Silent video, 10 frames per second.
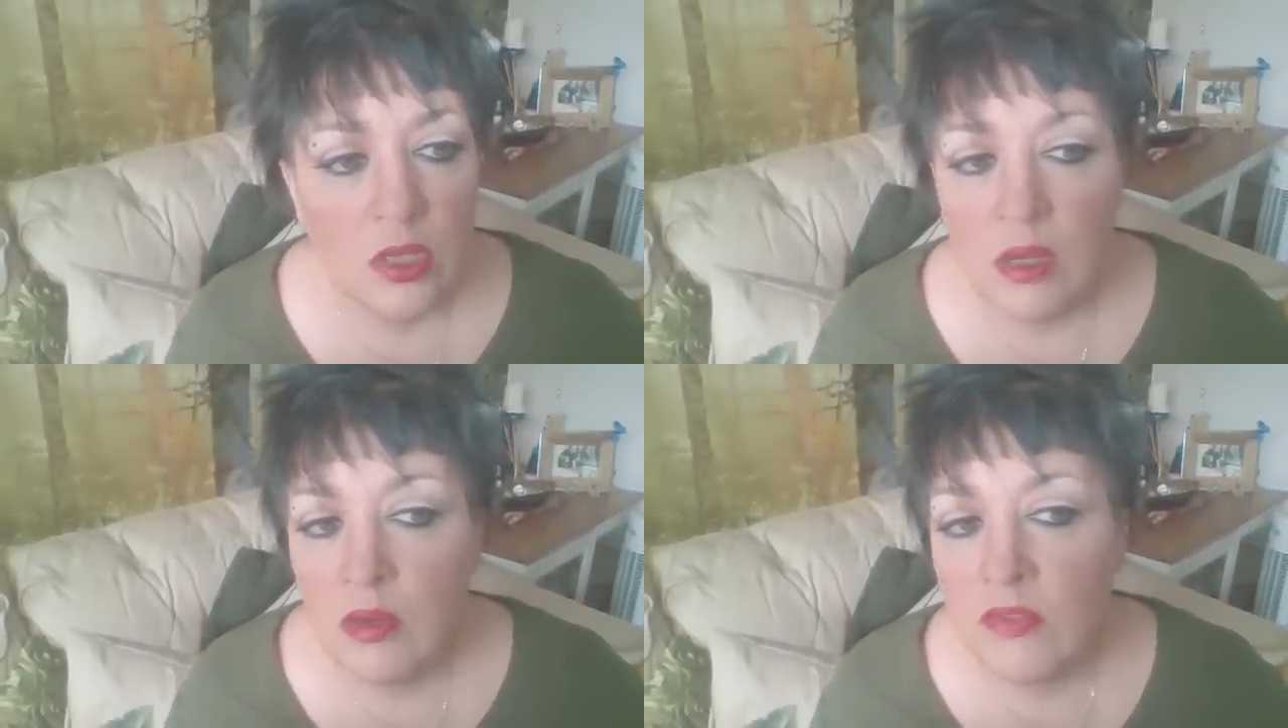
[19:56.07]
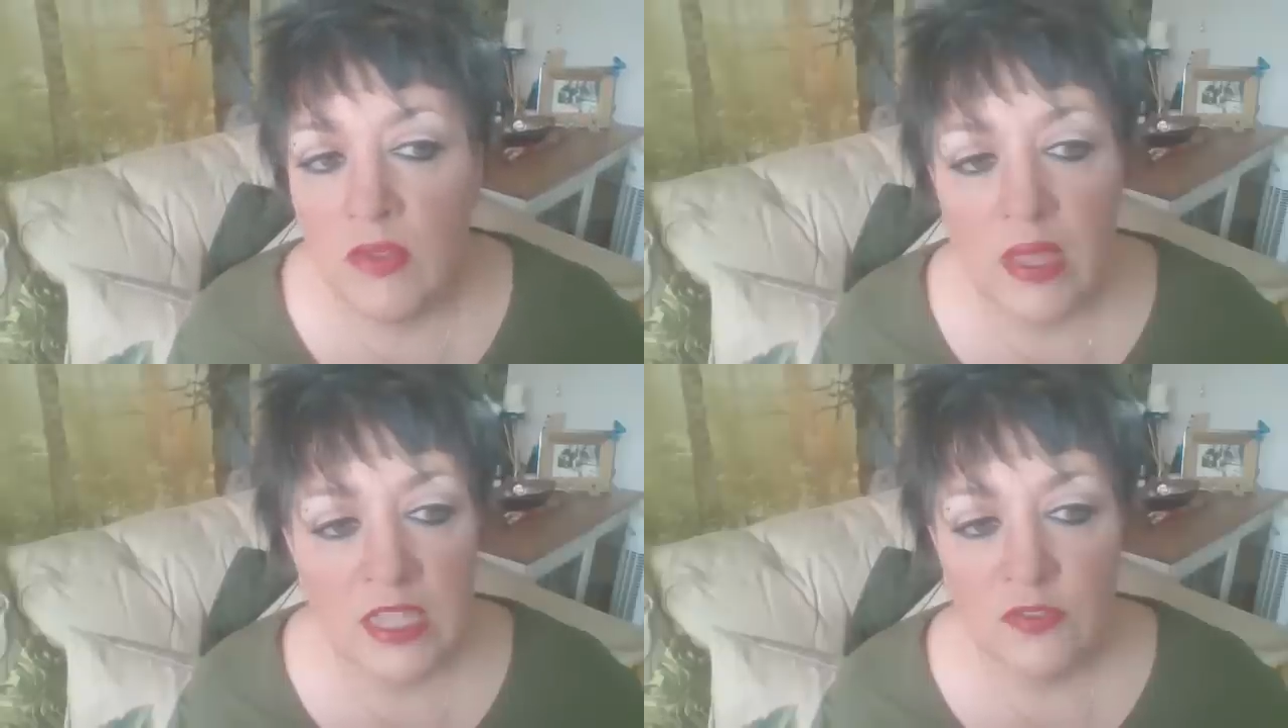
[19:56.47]

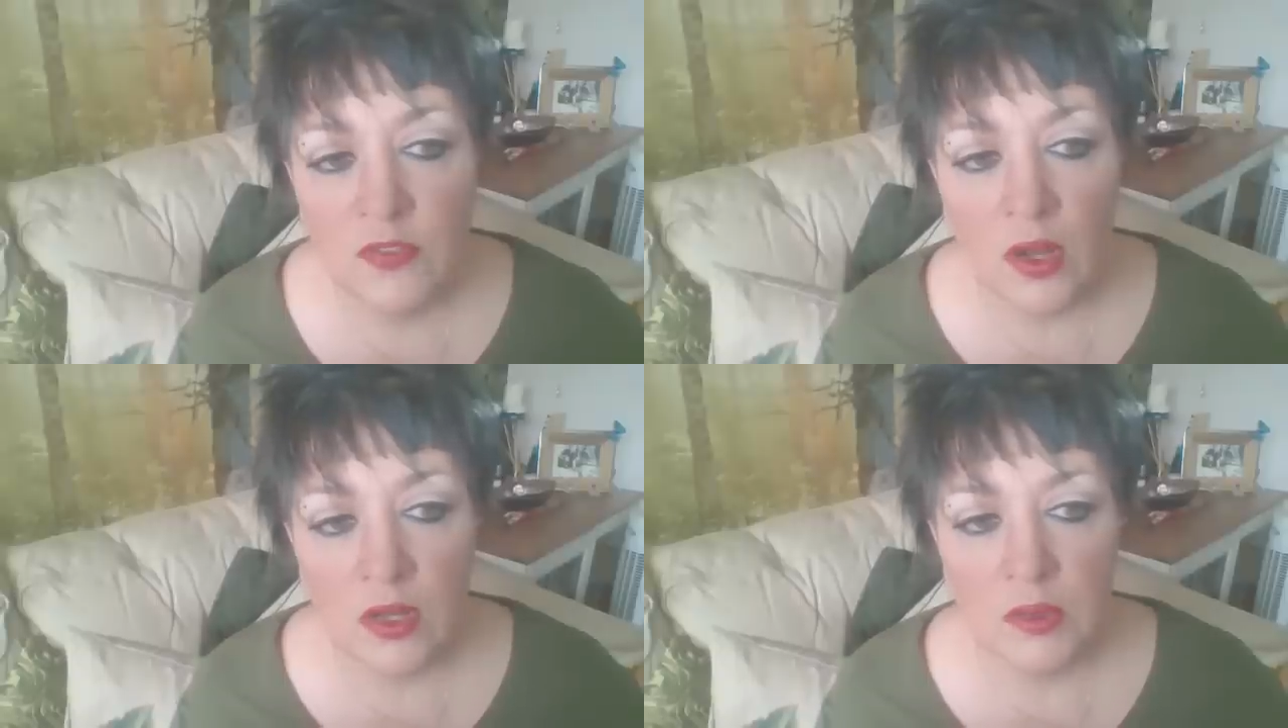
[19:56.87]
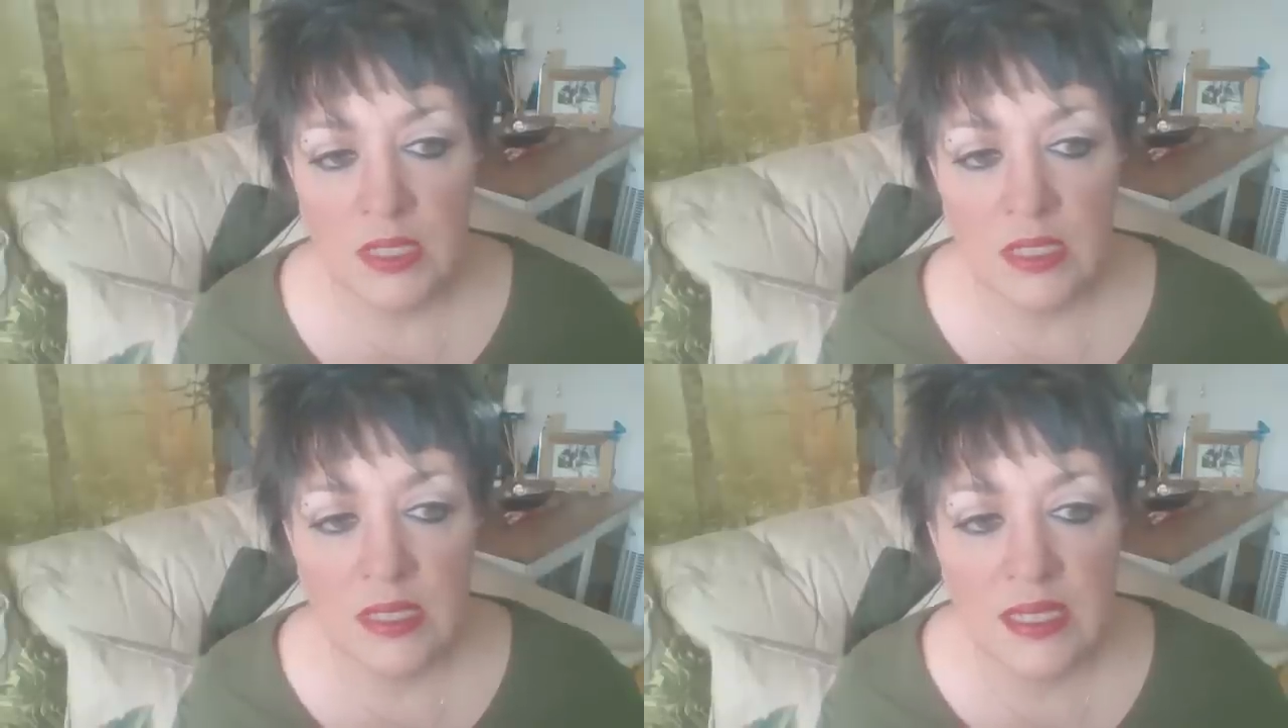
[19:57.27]
his
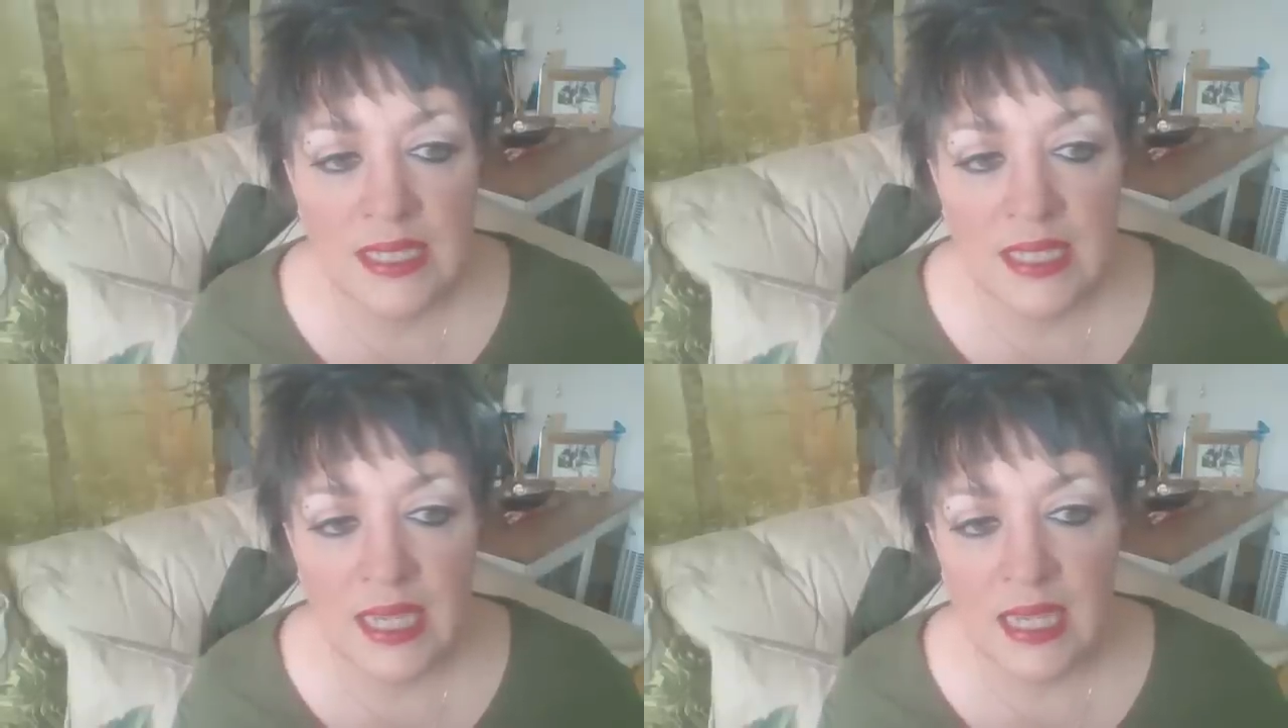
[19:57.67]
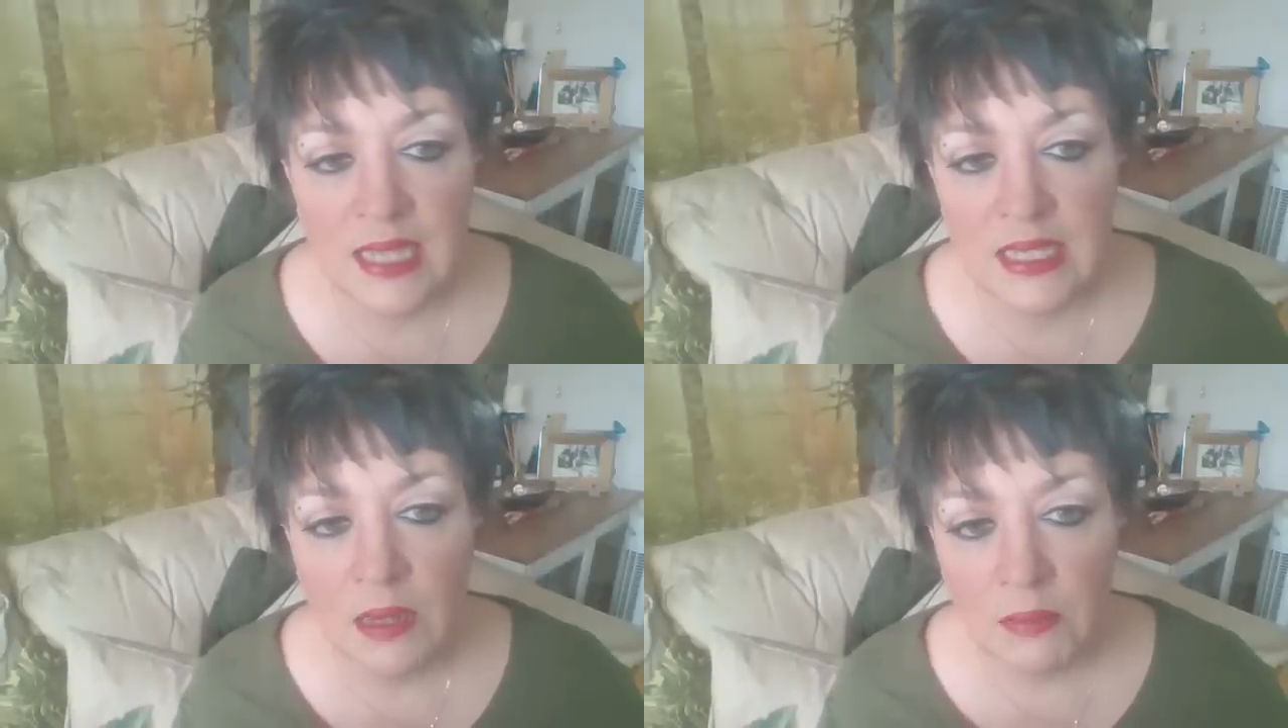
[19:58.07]
followers to see
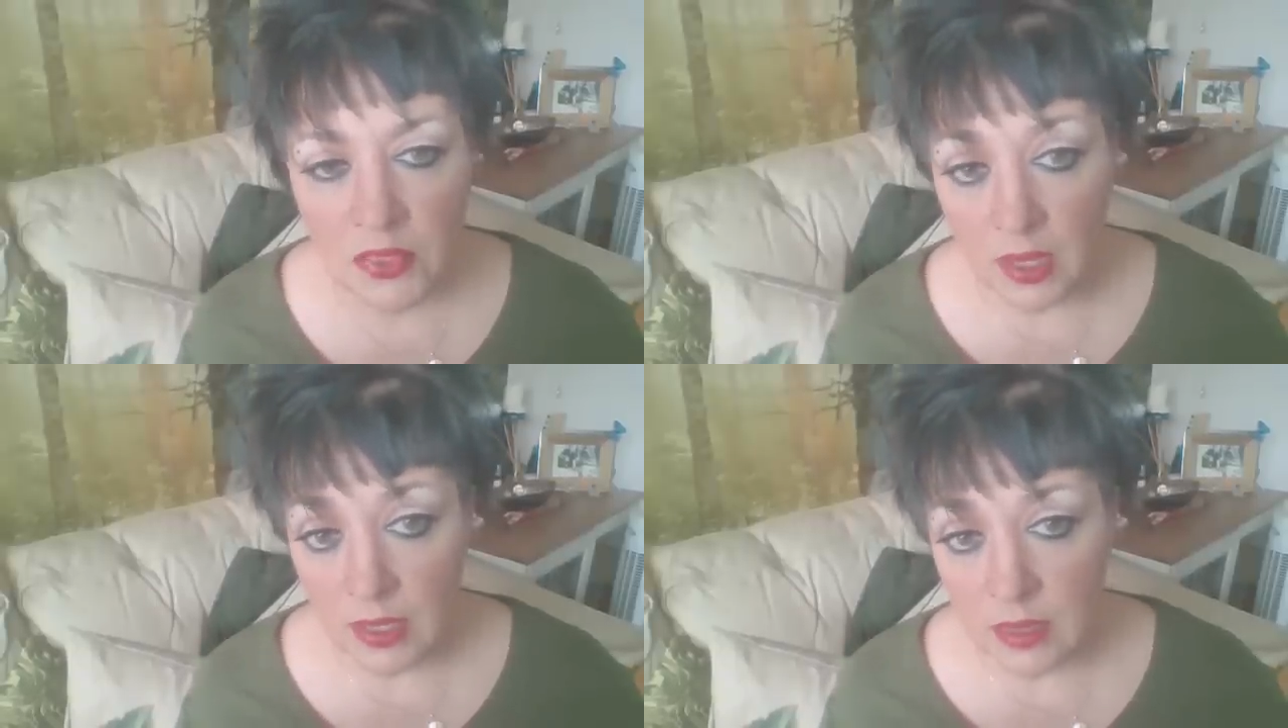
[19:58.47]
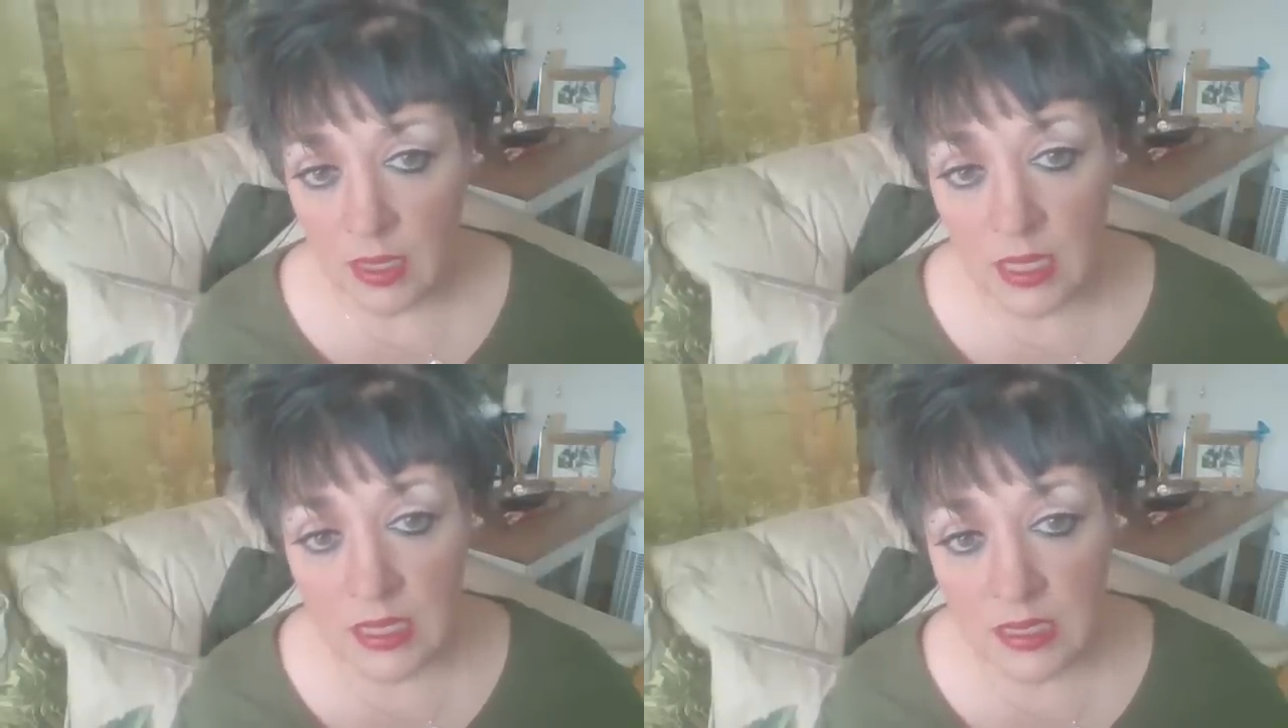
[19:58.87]
something
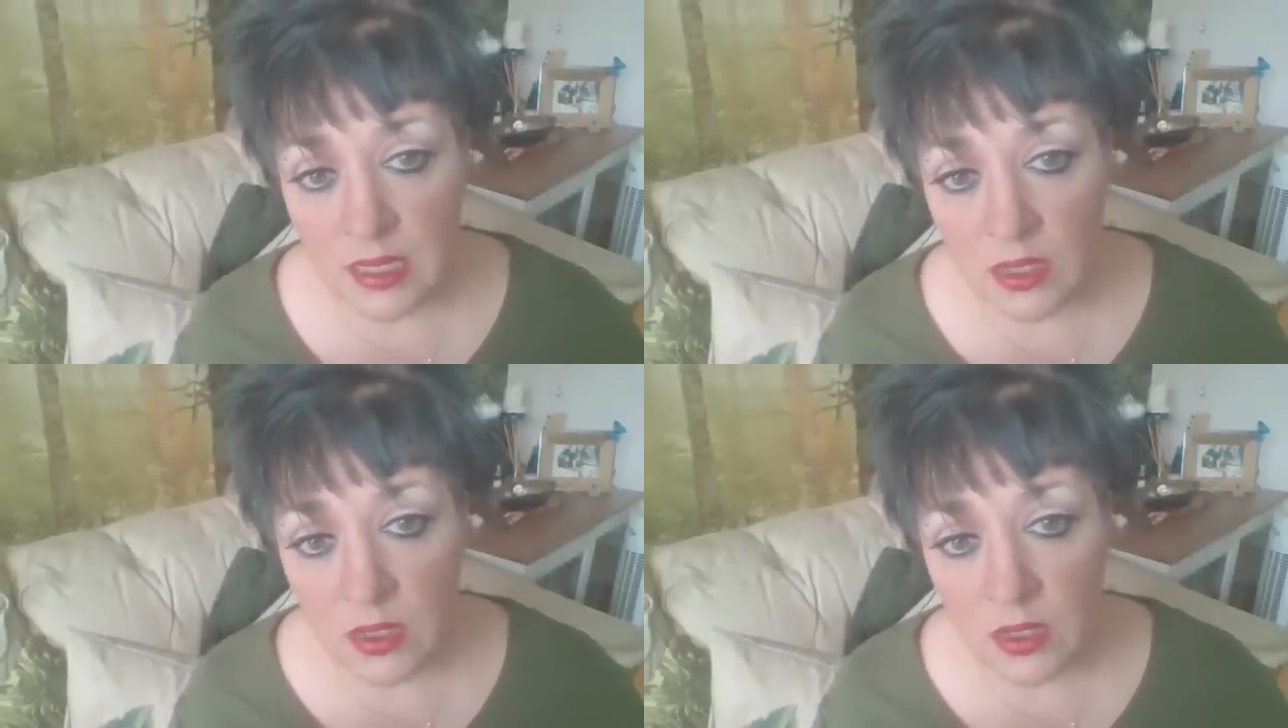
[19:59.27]
that is